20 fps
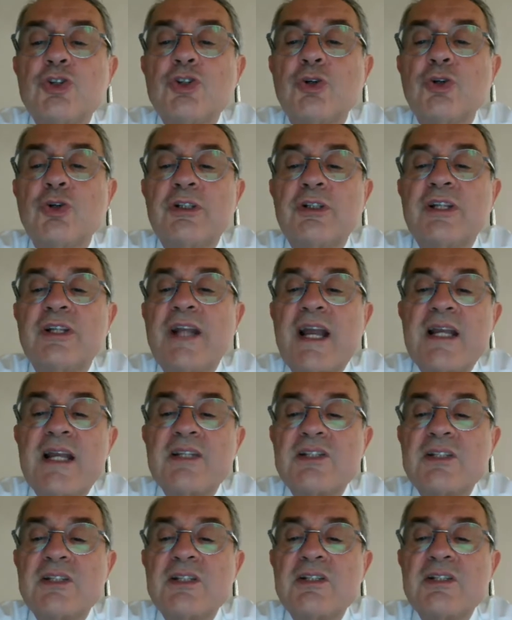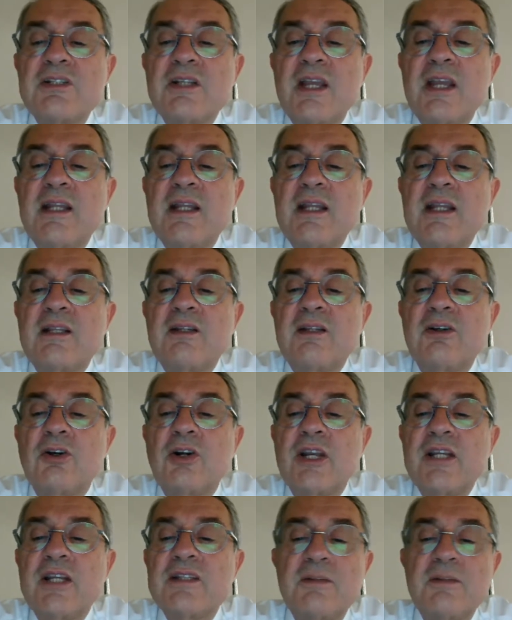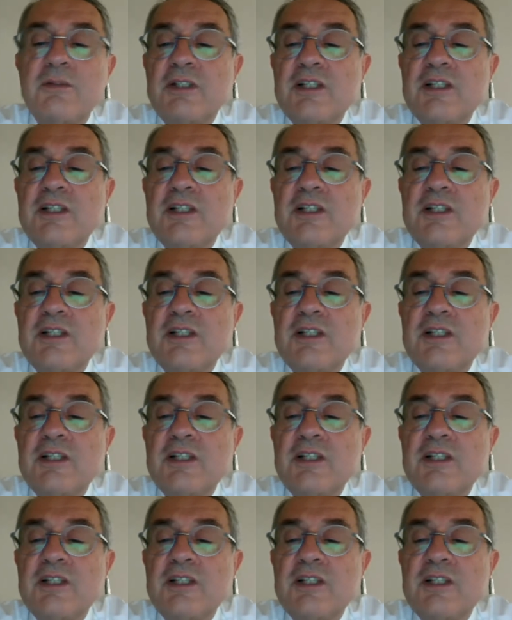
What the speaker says: shorter axis, and that corrects